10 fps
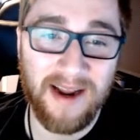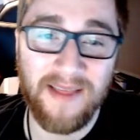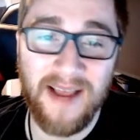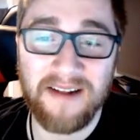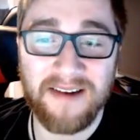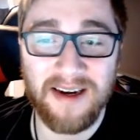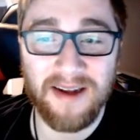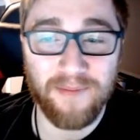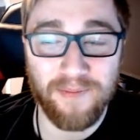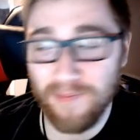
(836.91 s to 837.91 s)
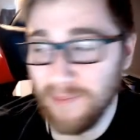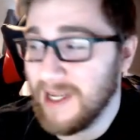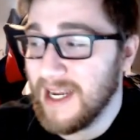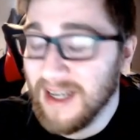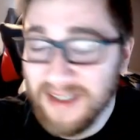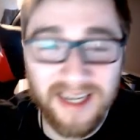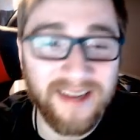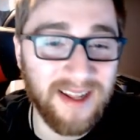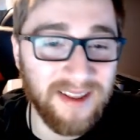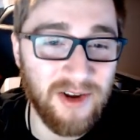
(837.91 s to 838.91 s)
and that's going to lead us
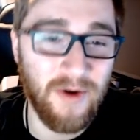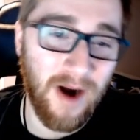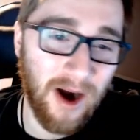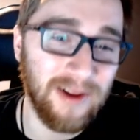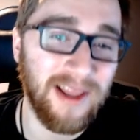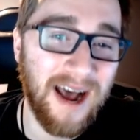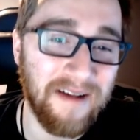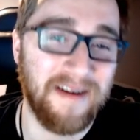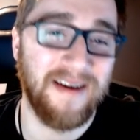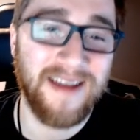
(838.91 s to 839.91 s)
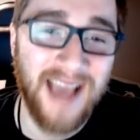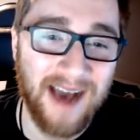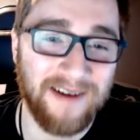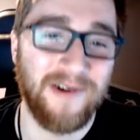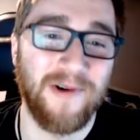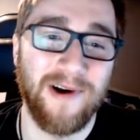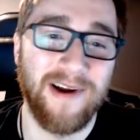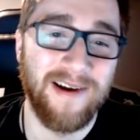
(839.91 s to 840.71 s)
into our last category.